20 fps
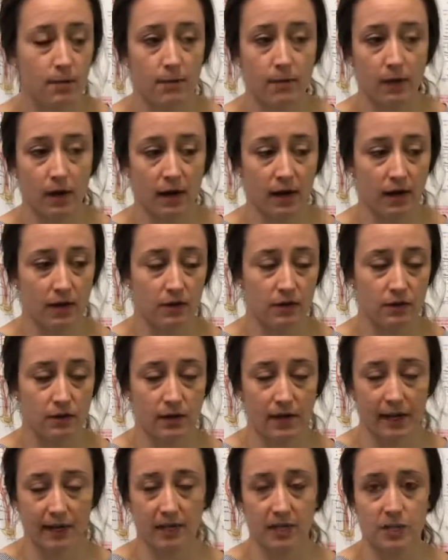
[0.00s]
I
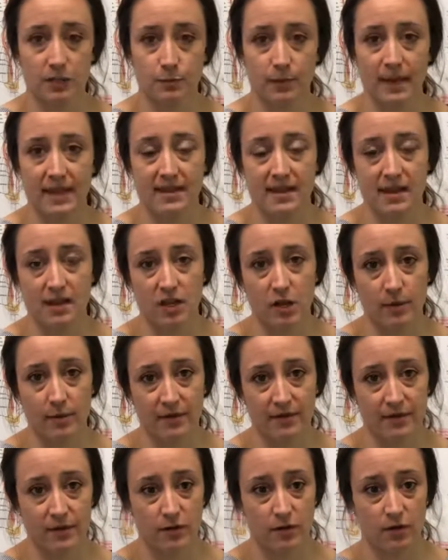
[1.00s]
can explain that a little bit
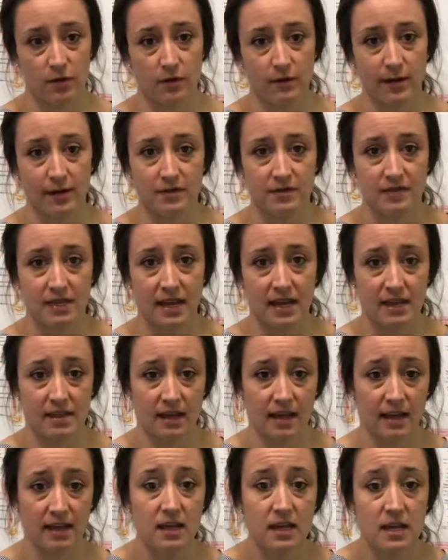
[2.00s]
further about saying
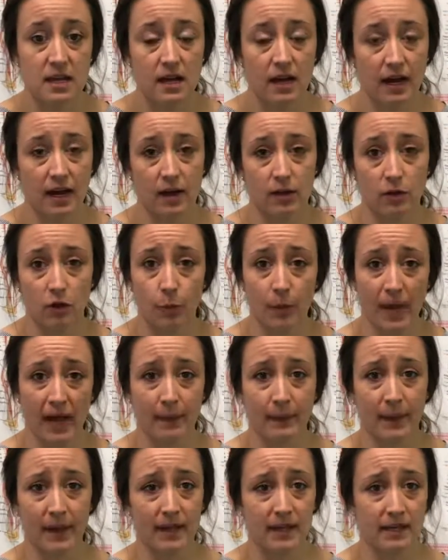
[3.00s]
that low back
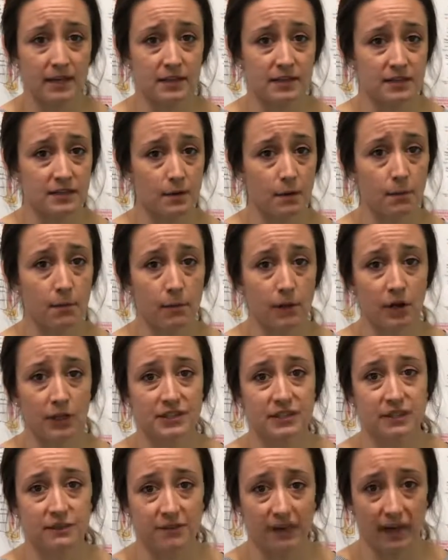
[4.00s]
pain is
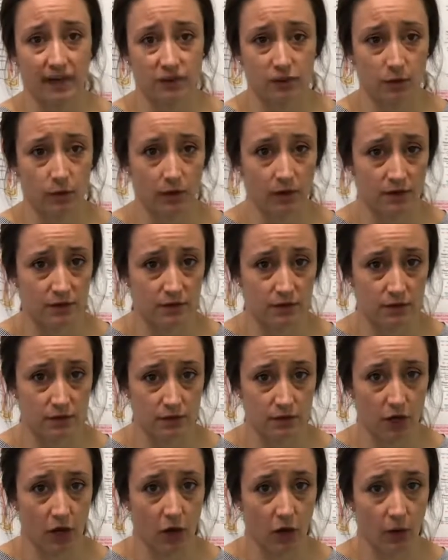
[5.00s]
multifactorial. So there's
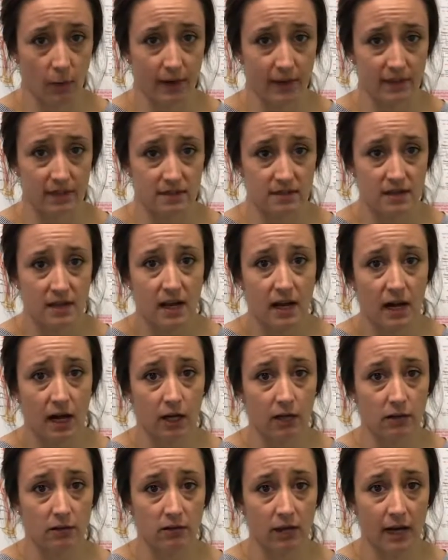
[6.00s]
always a
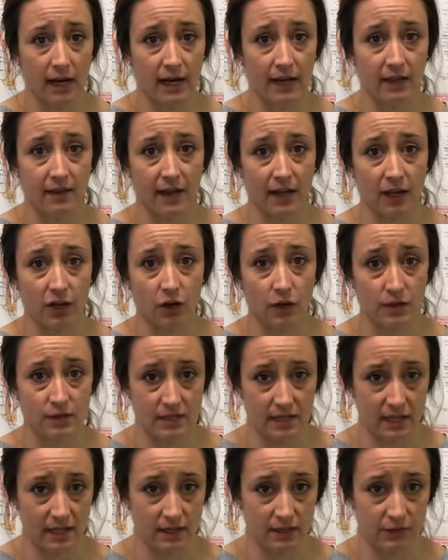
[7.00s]
lot that goes
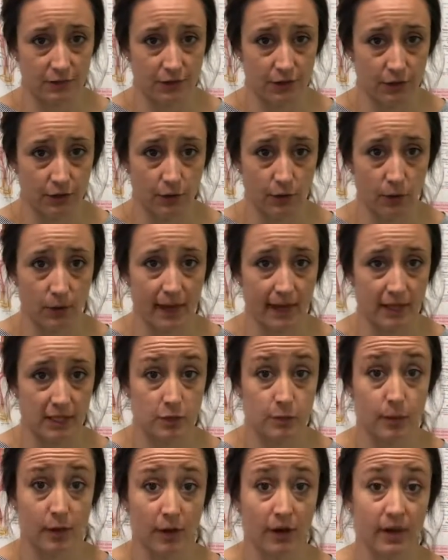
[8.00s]
into
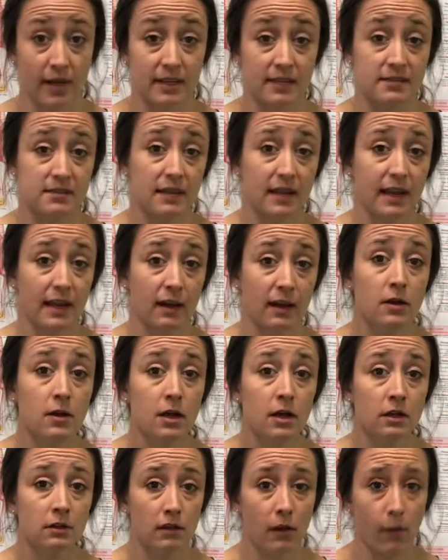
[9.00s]
experiencing
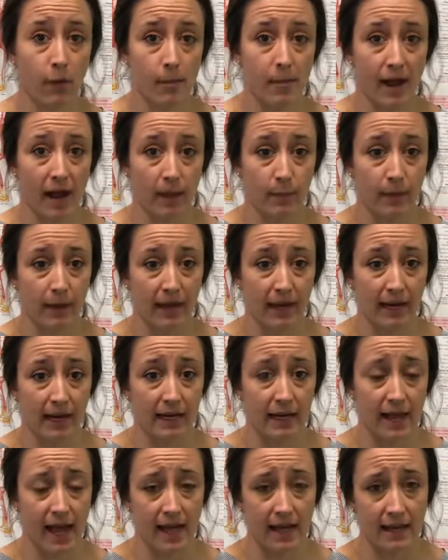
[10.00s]
lower back pain,
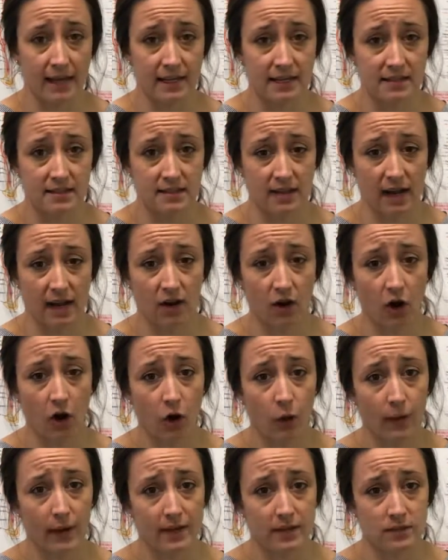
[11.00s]
and it's not
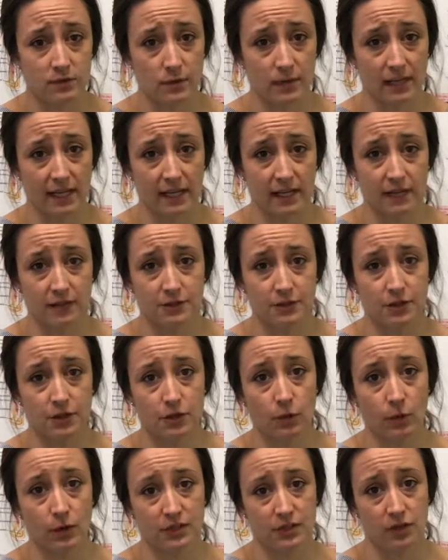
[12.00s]
always related to
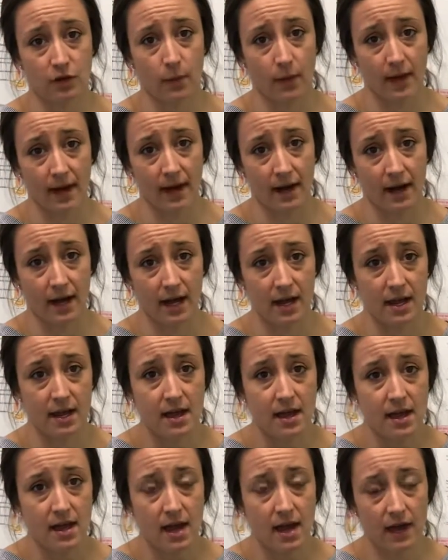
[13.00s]
what's going on
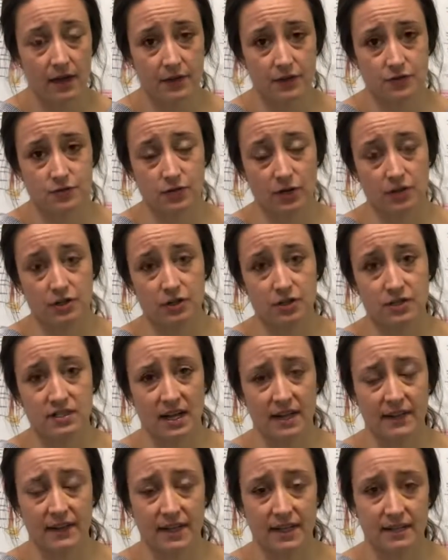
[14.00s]
the structures
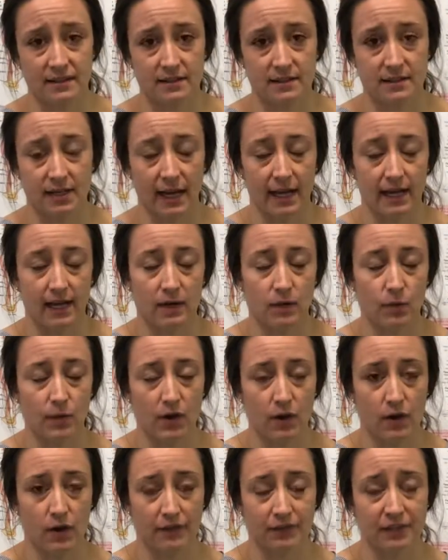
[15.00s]
on the inside. And we
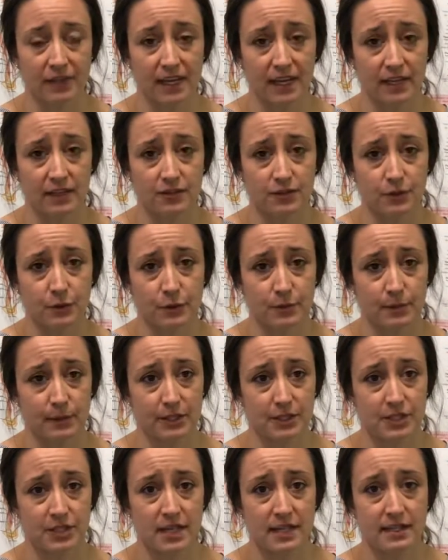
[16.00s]
don't have to get into as
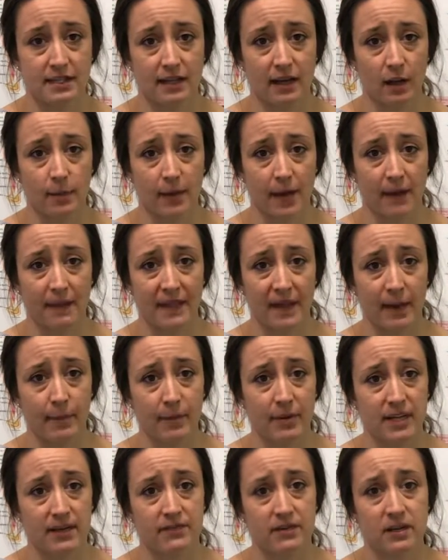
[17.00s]
much detail about that,
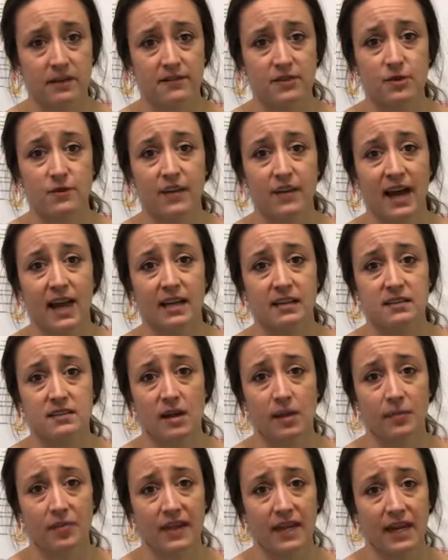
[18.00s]
but even if you've had
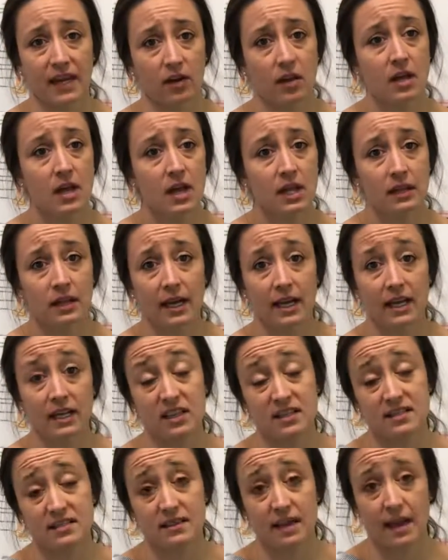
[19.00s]
something like,
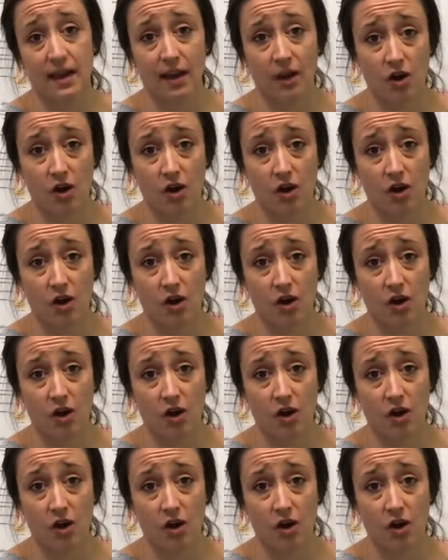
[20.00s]
let's say, a